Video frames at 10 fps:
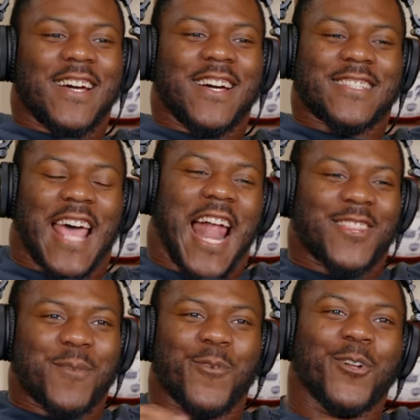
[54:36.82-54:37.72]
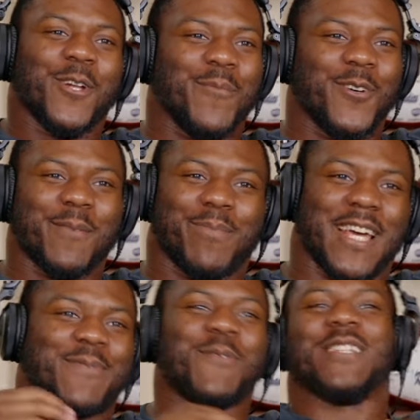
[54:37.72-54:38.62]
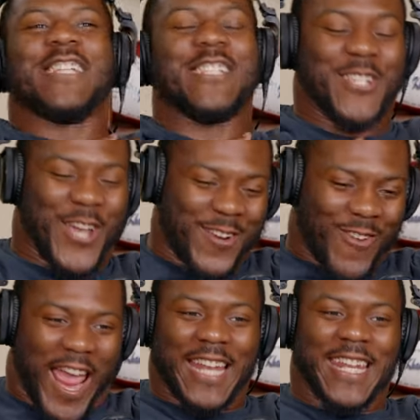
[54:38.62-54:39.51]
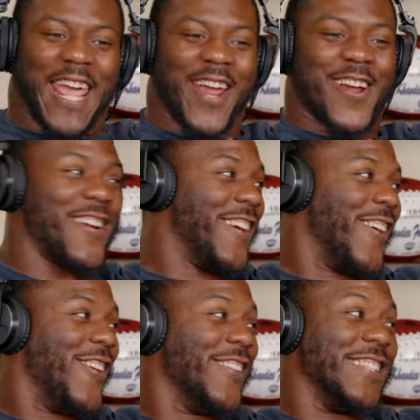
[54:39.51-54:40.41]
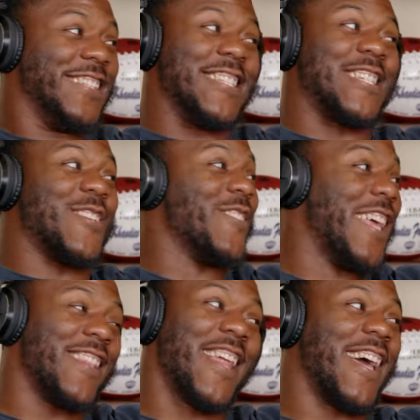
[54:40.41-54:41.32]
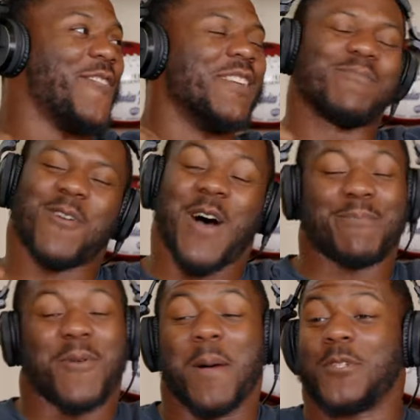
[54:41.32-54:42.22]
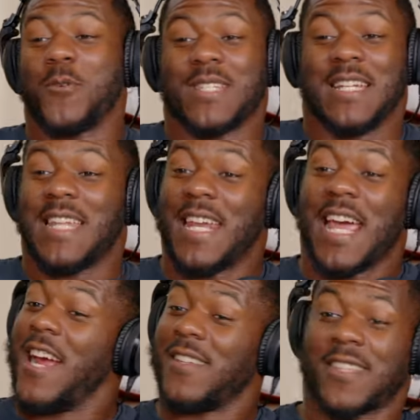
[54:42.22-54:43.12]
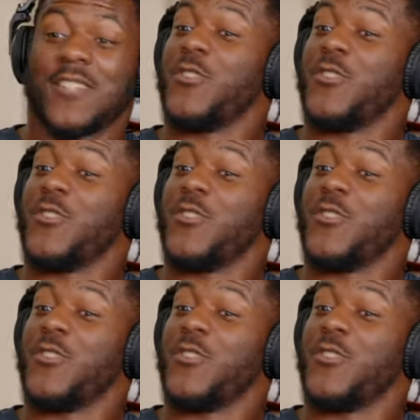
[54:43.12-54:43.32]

Shout out to Moolah. Moolah blessed me with the drink right there. Yeah. So that, like, it was, bro, I promise you, it was a day that everything just